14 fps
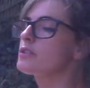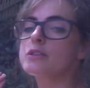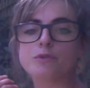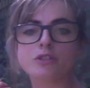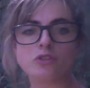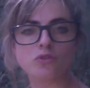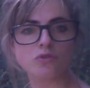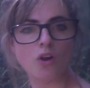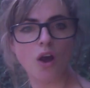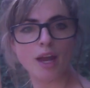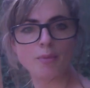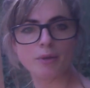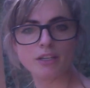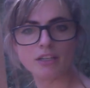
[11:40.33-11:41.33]

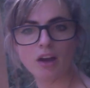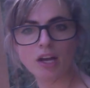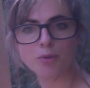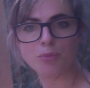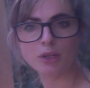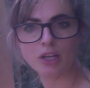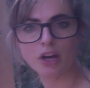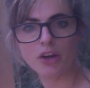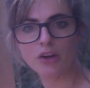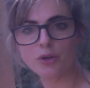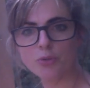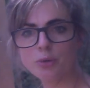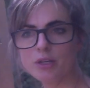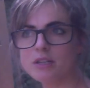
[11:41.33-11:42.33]
subscribe and like
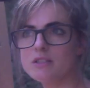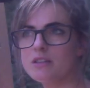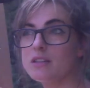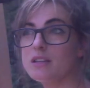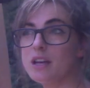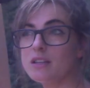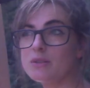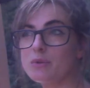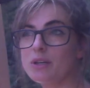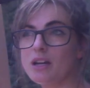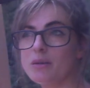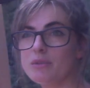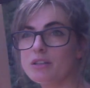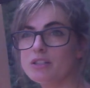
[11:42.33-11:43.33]
below because next week
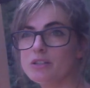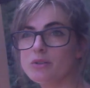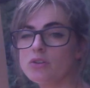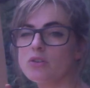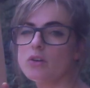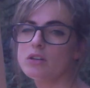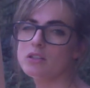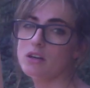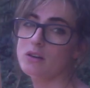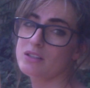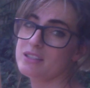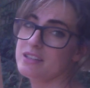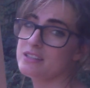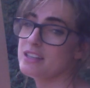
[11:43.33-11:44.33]
I'm going to do a crocodile
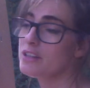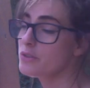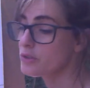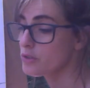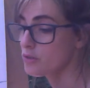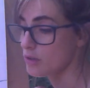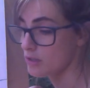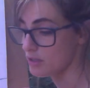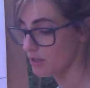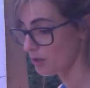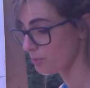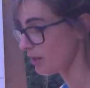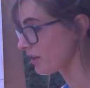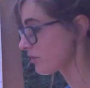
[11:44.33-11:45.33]
because I said I'll do a
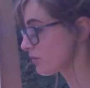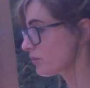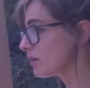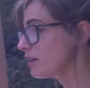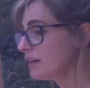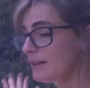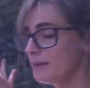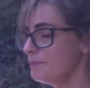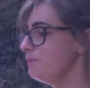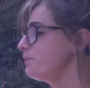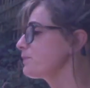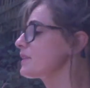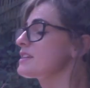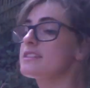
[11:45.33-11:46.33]
crocodile, but I thought
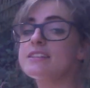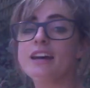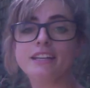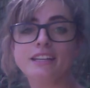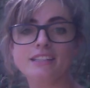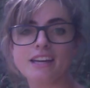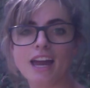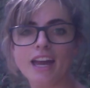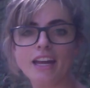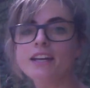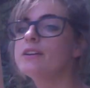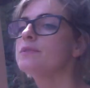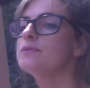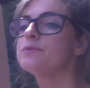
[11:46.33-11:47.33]
sunny
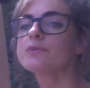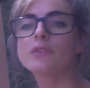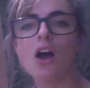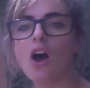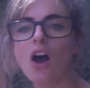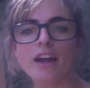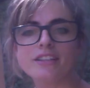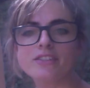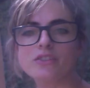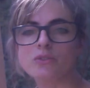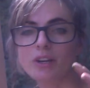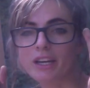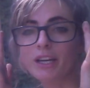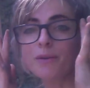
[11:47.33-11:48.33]
day, ice
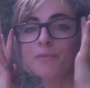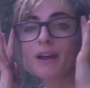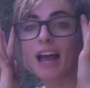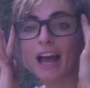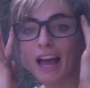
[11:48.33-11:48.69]
cream,